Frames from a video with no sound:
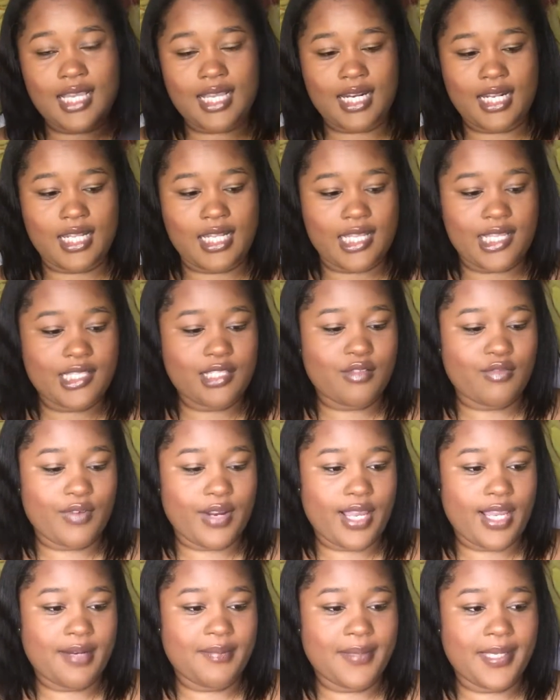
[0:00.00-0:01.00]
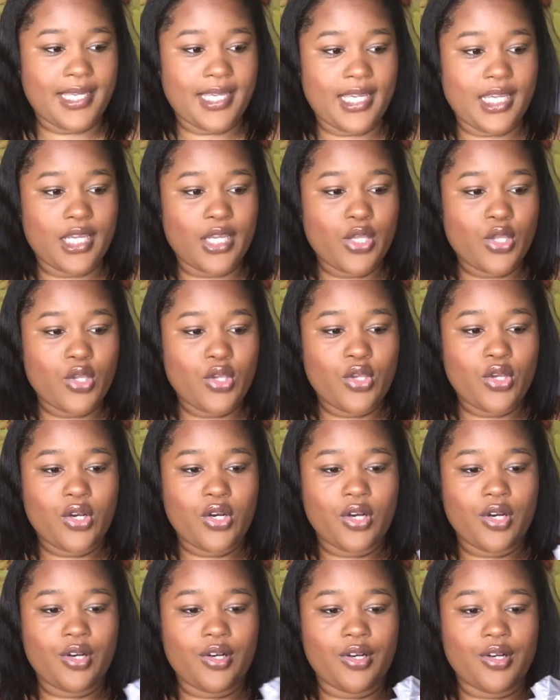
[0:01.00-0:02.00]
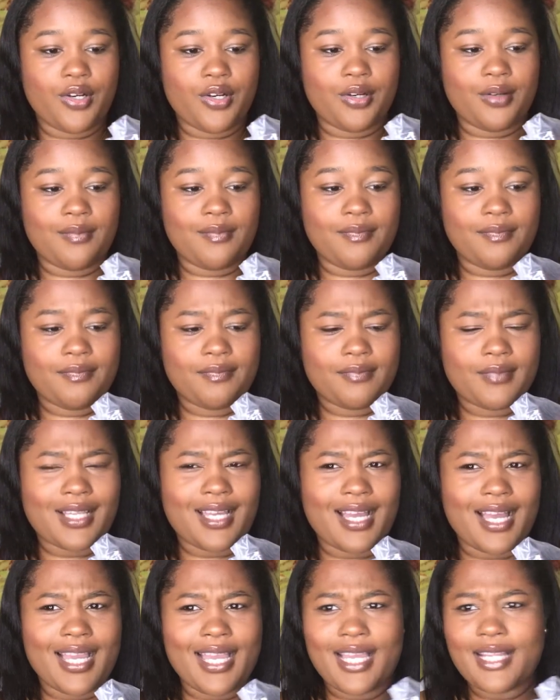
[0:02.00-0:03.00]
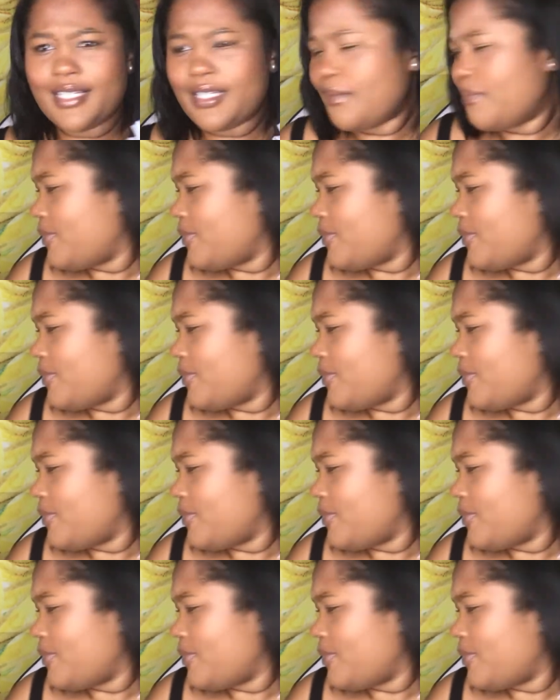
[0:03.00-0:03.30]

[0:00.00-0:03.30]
and this ran me, I end up